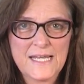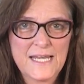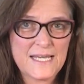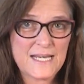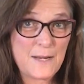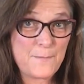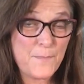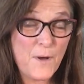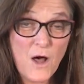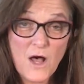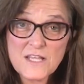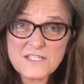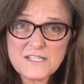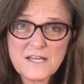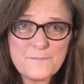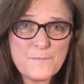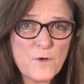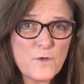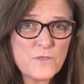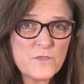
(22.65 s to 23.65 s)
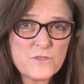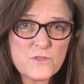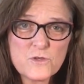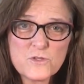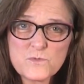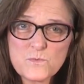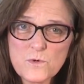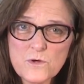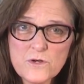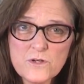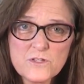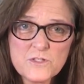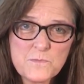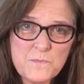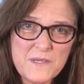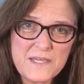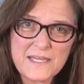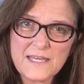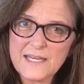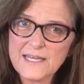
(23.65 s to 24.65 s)
And I pause on both of those words
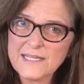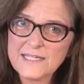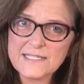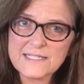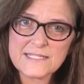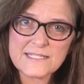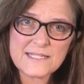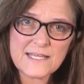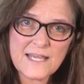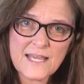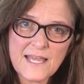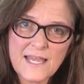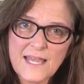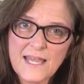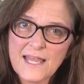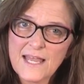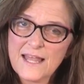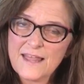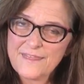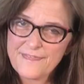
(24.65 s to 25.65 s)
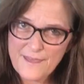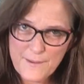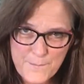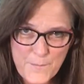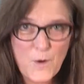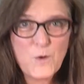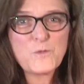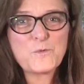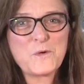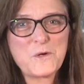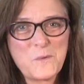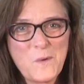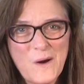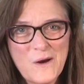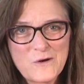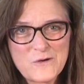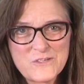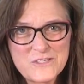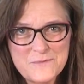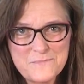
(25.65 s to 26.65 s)
because they both
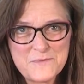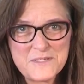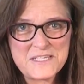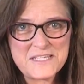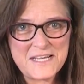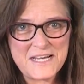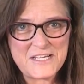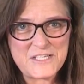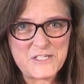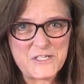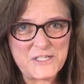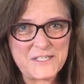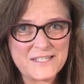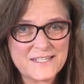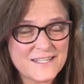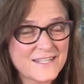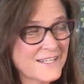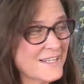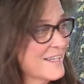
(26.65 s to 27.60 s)
require some discussion.